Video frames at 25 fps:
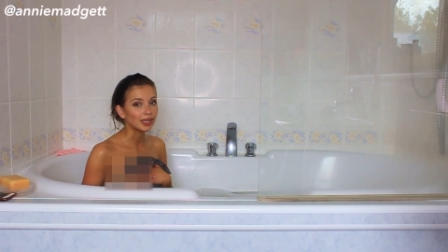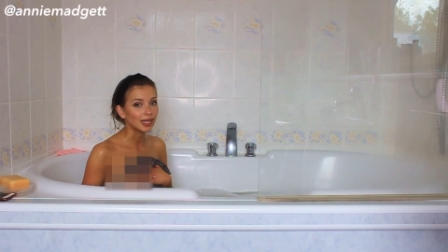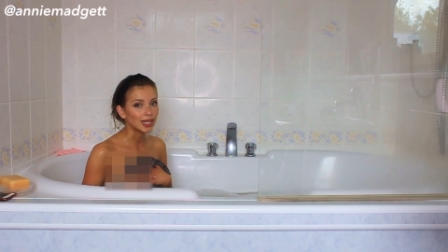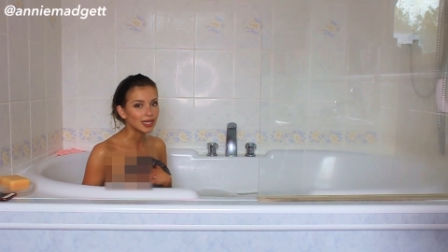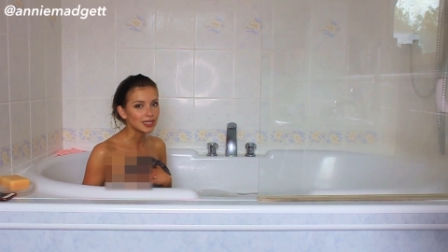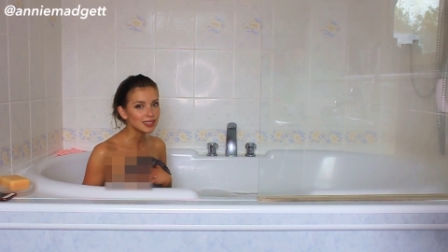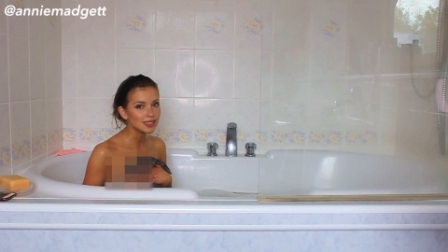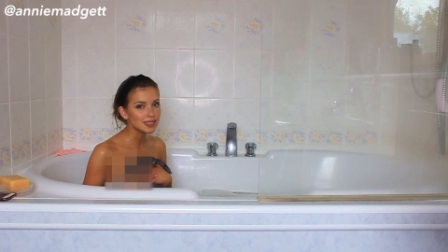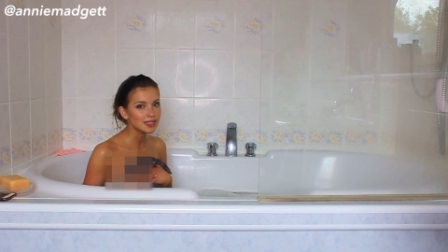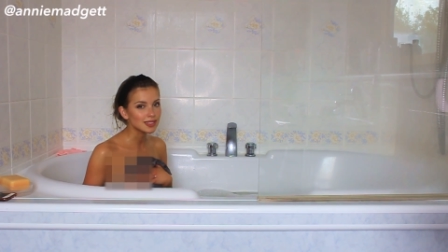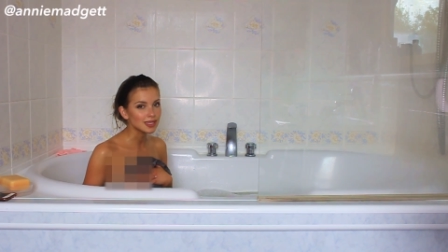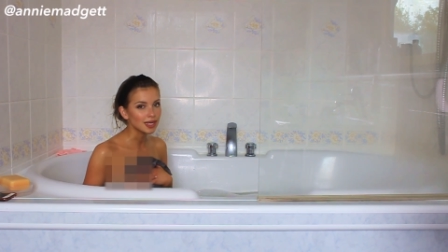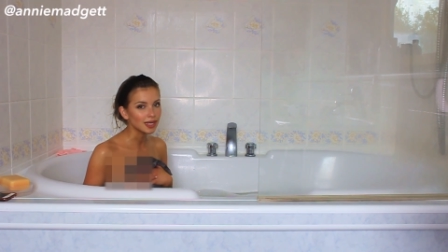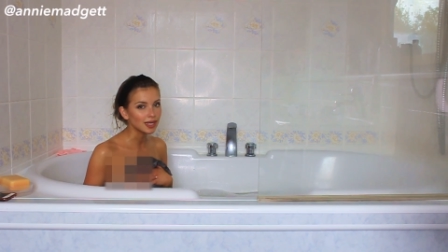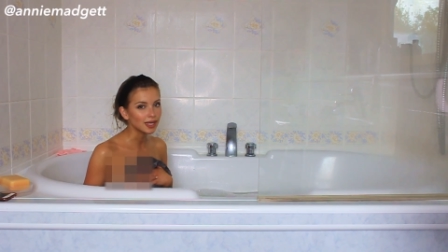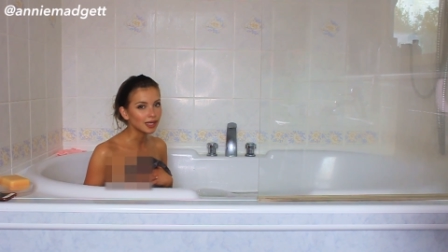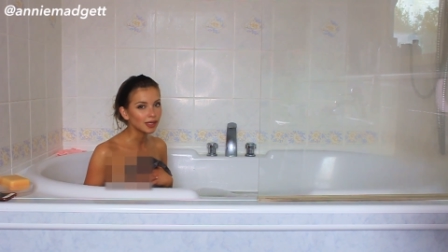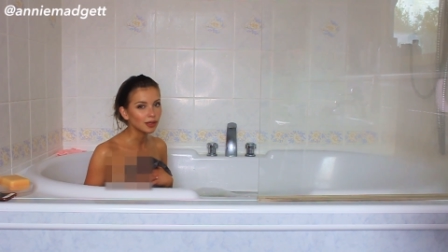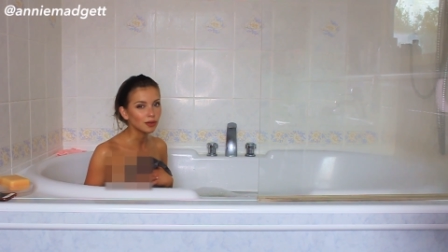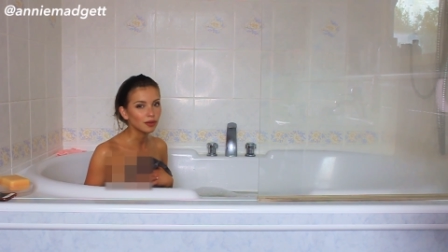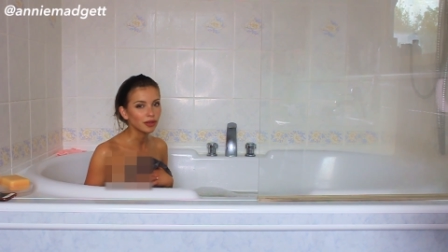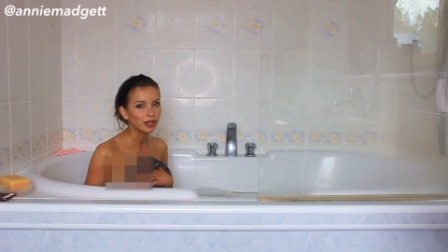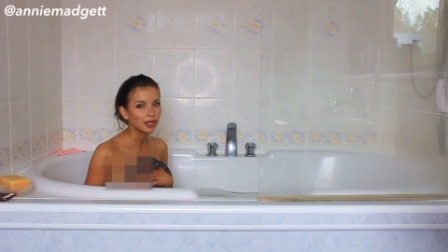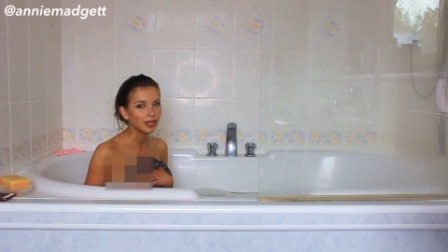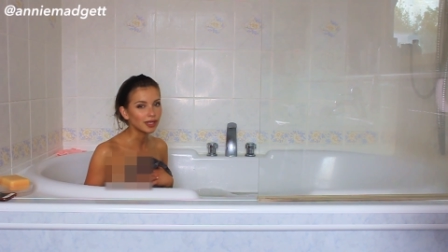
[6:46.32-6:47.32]
Let's say
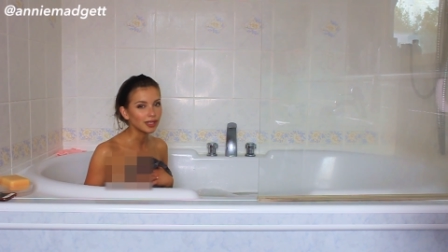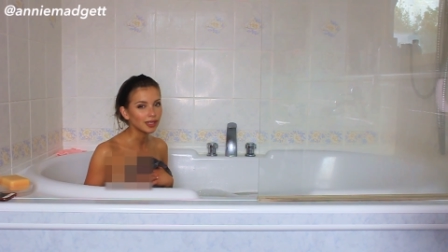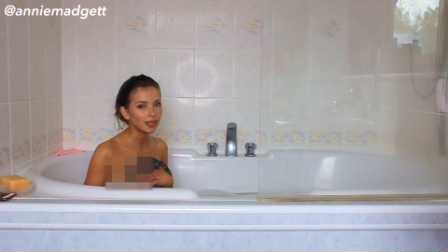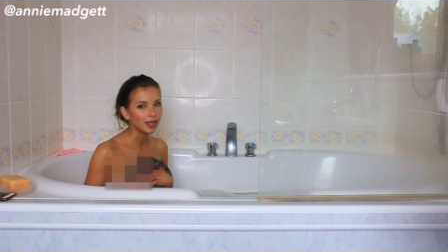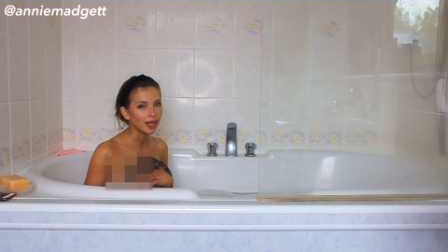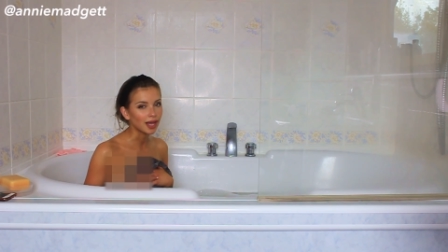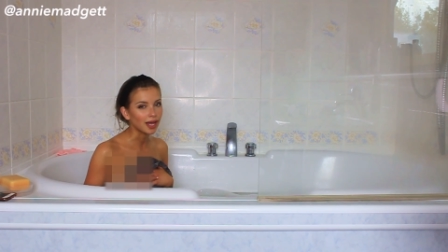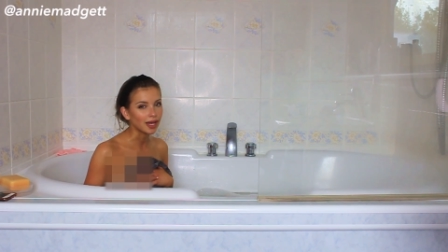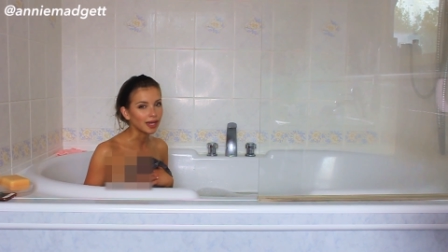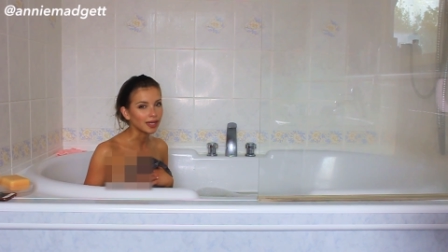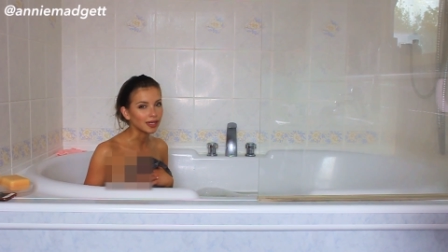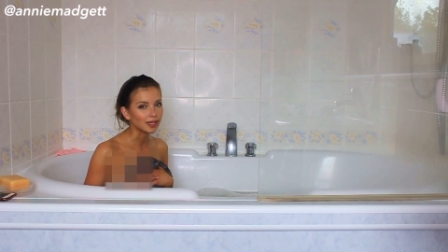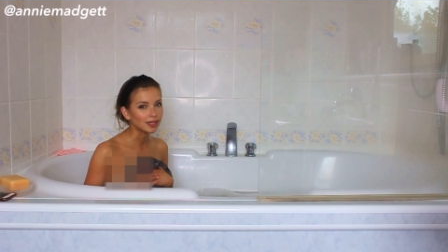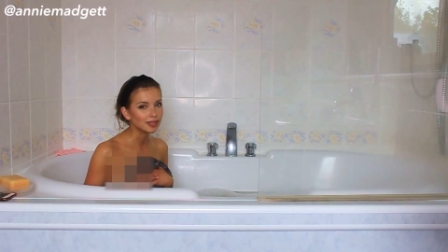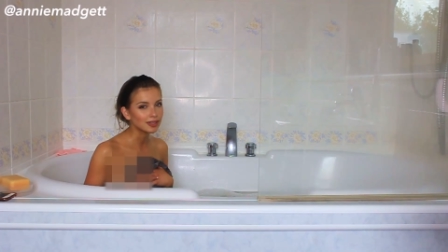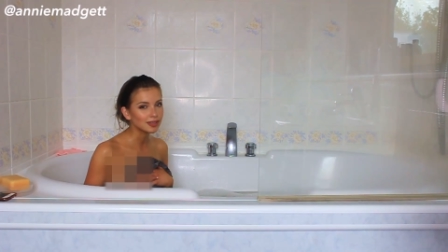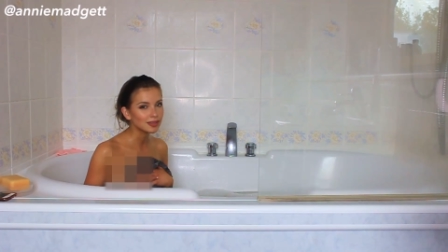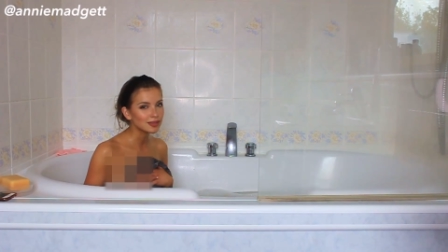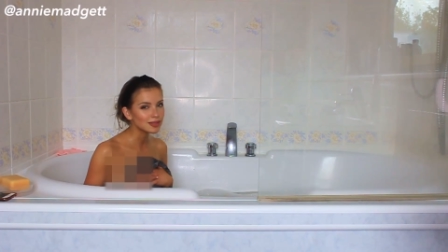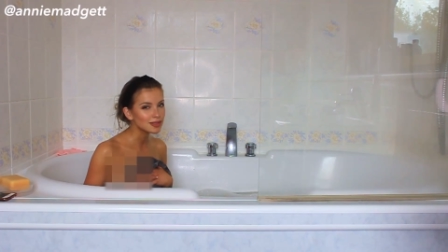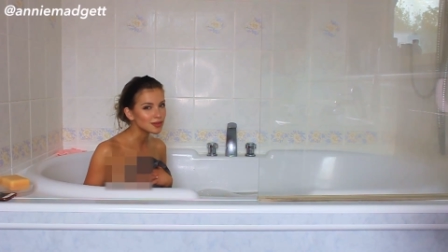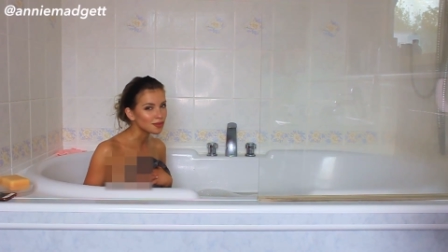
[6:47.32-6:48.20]
I got in at like